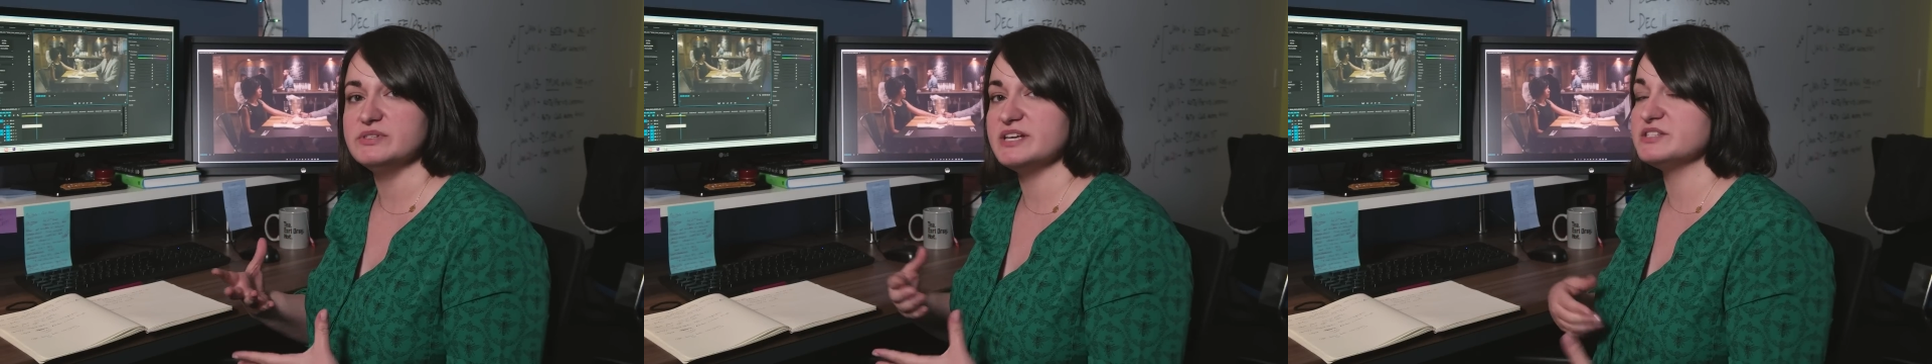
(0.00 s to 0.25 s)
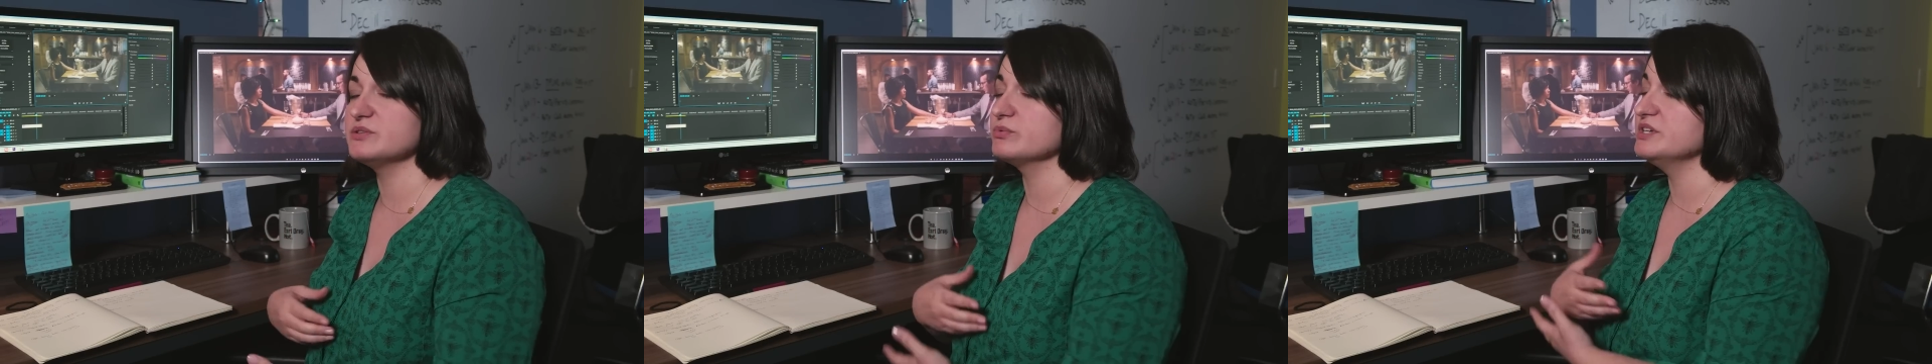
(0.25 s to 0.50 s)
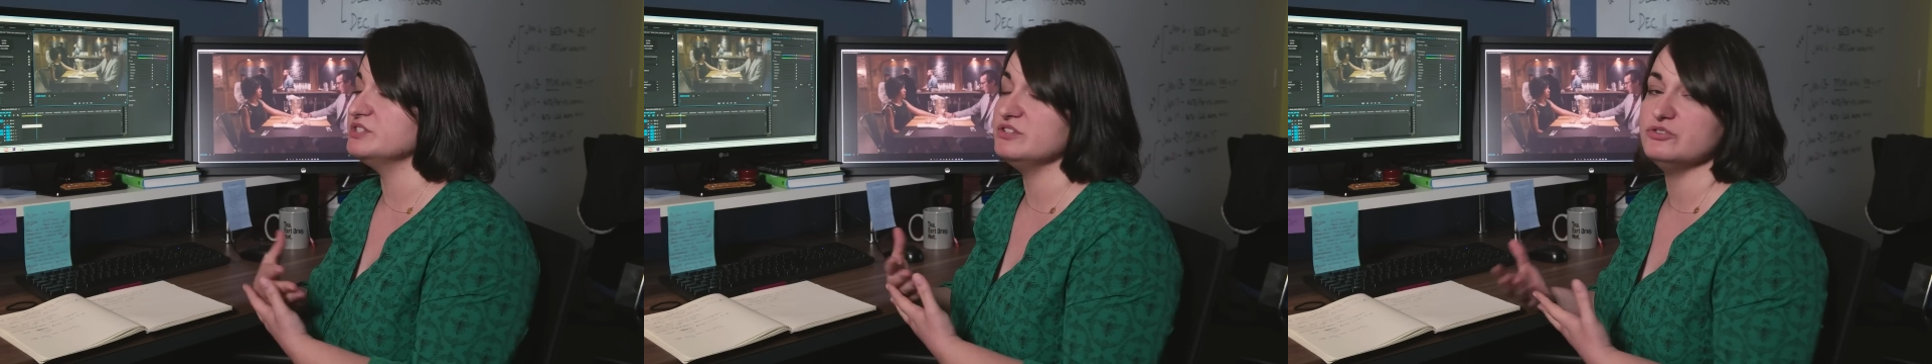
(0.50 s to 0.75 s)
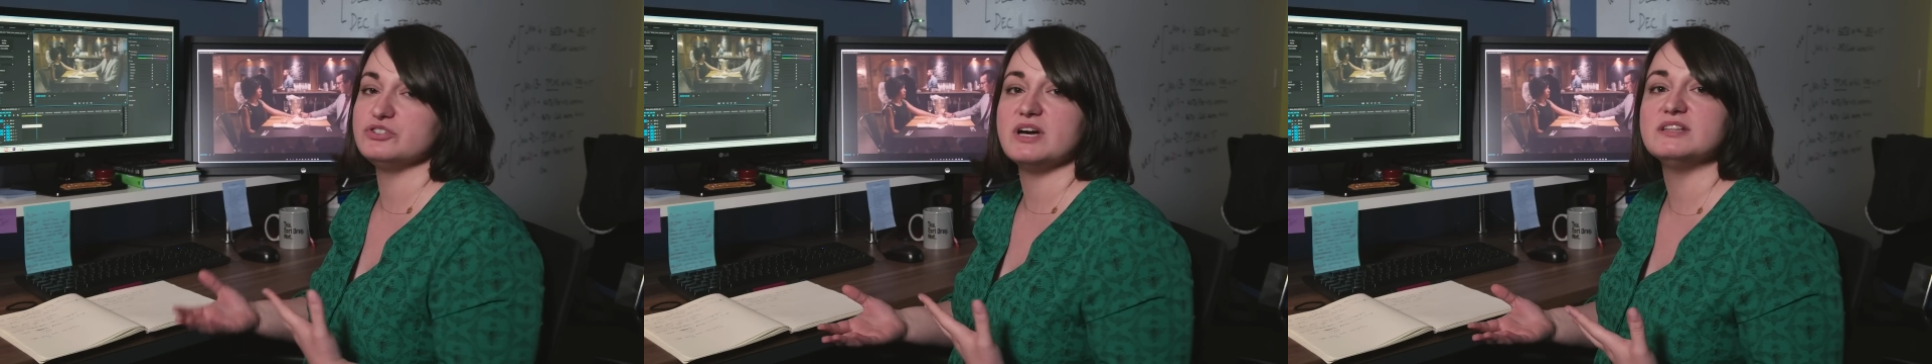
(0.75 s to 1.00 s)
That's the reason
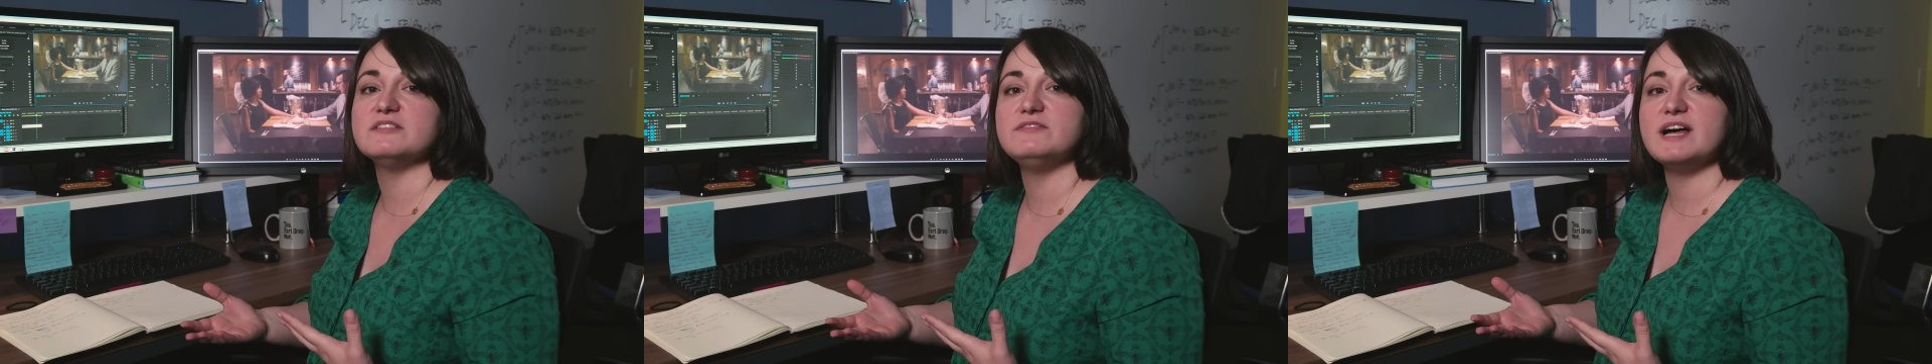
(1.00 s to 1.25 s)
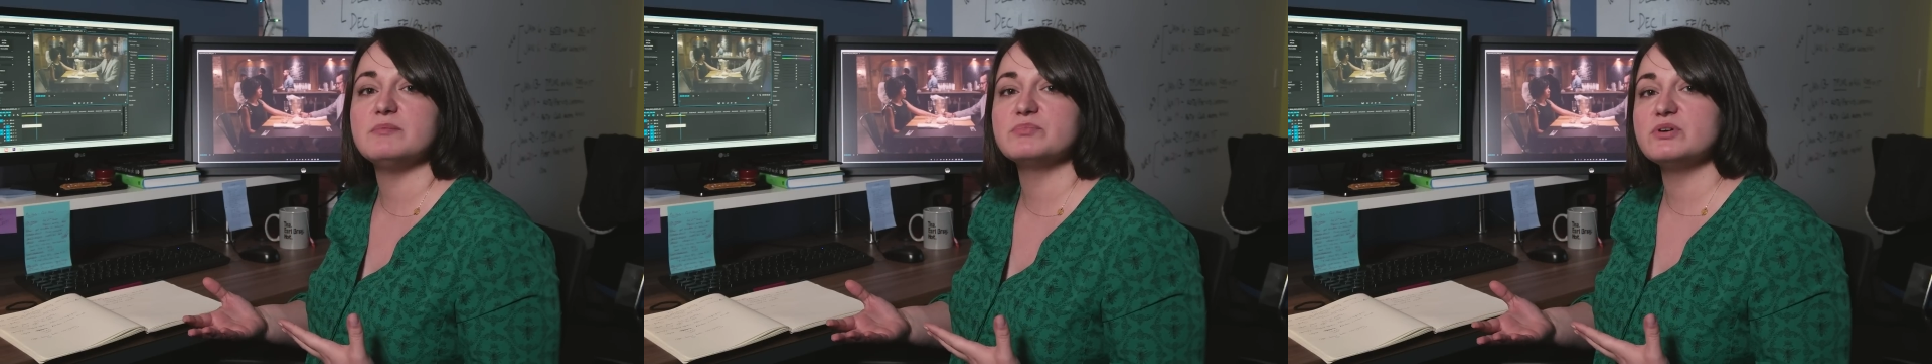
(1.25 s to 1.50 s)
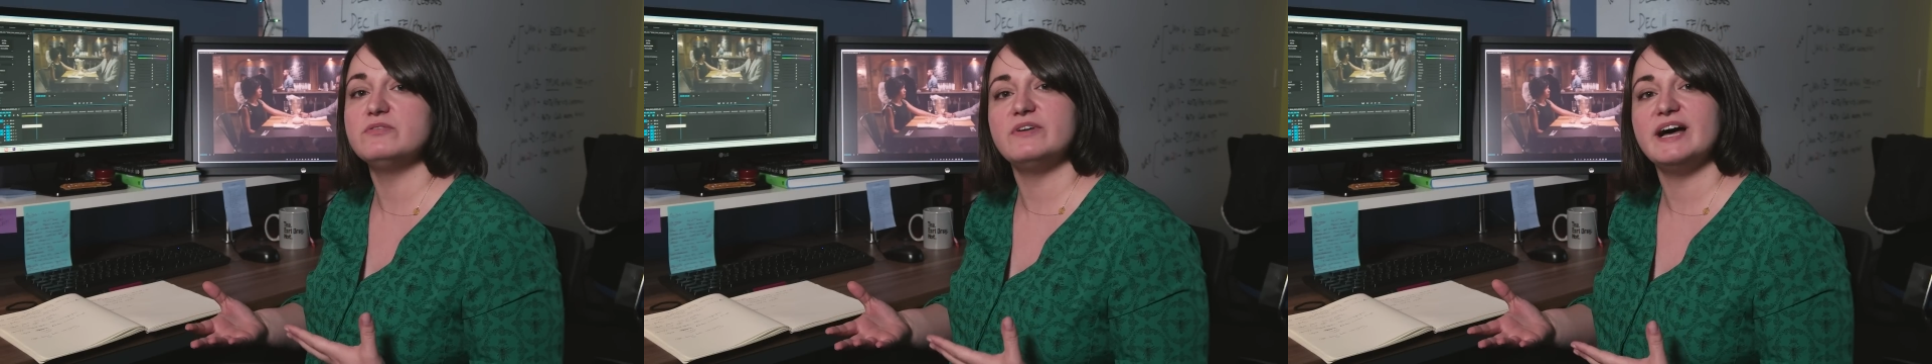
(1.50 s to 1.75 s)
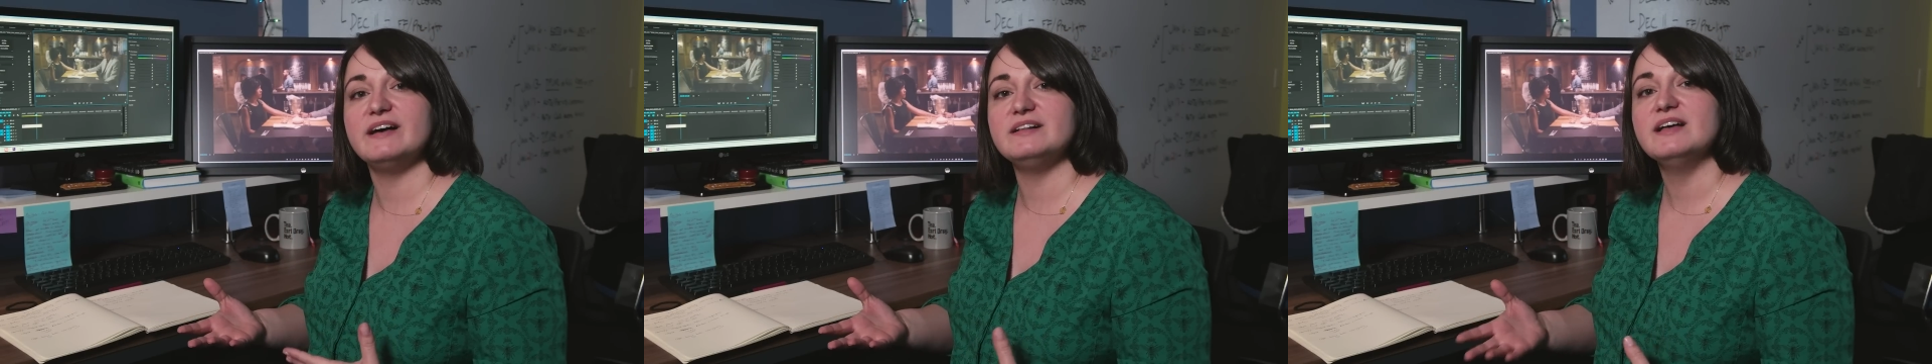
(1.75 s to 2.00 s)
you shot in the flat
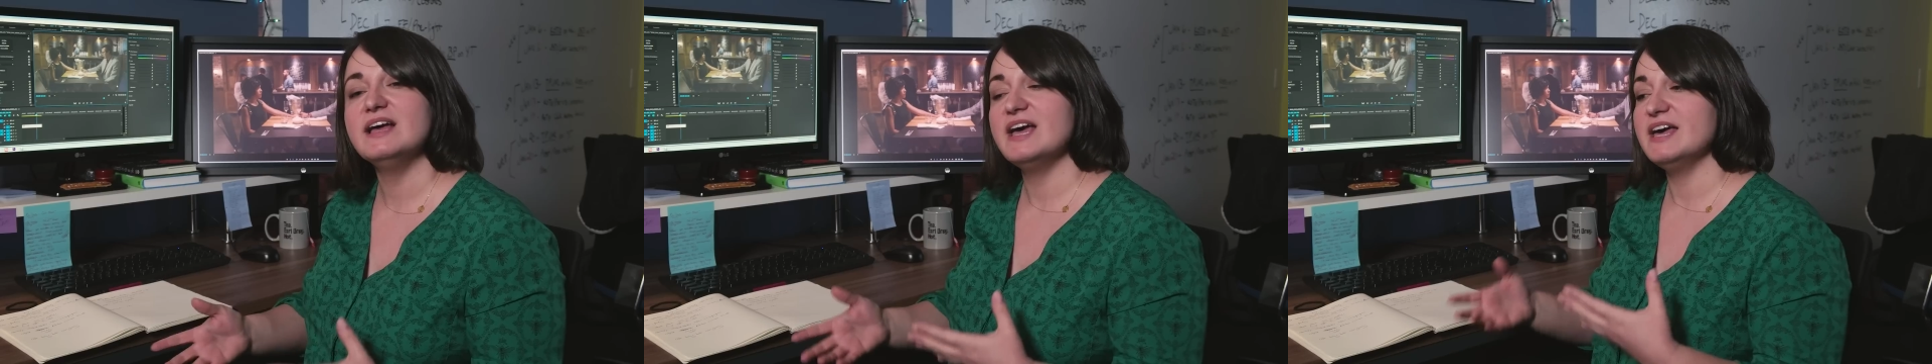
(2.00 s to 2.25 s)
profile,